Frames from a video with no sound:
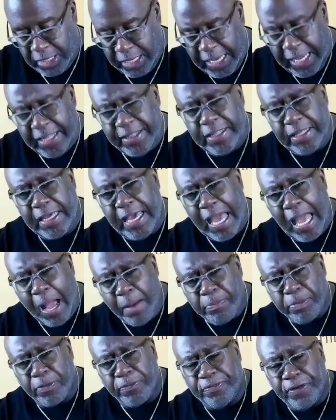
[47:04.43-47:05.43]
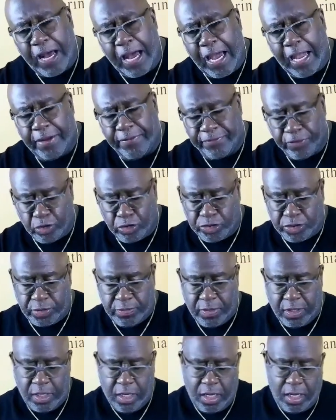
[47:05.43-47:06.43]
In the Amplified version
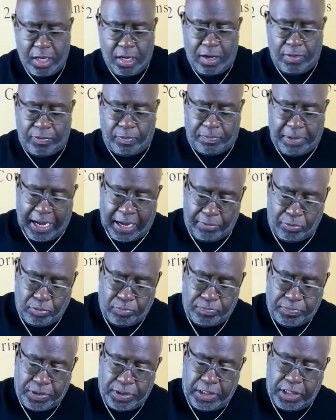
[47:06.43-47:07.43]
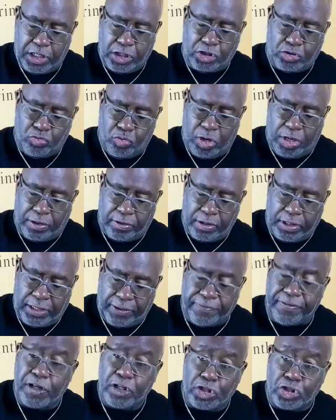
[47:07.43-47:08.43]
of the Bible, here's what
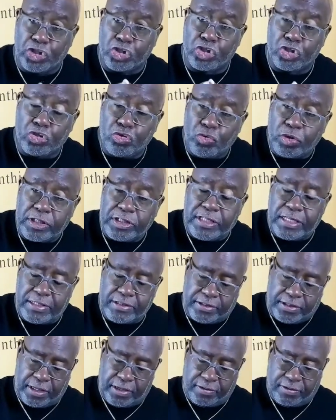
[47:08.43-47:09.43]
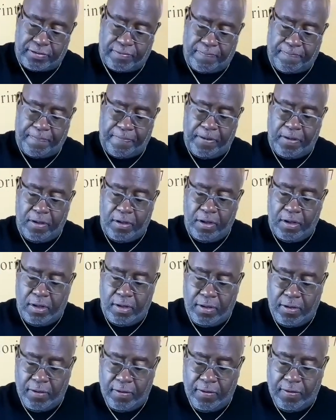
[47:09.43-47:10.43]
Ephesians 2 and 10 says.
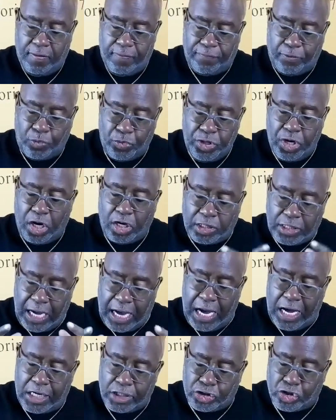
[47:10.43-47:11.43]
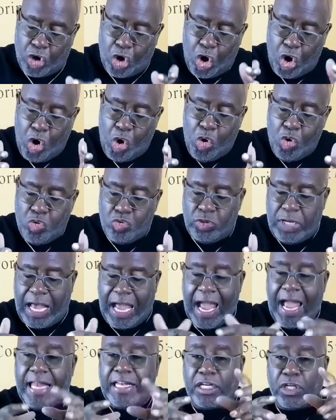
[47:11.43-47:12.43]
For we are God's own
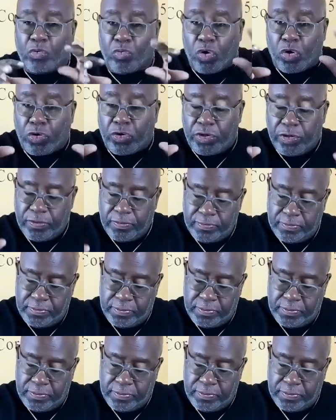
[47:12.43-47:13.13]
handiwork,